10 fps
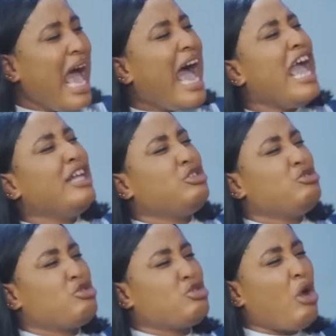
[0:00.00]
I hate you
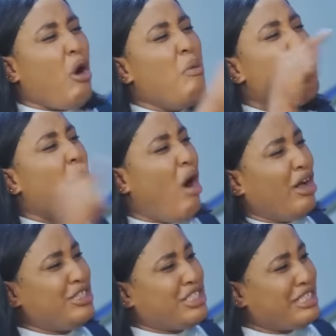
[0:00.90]
so
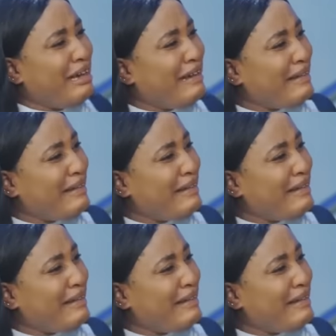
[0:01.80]
much.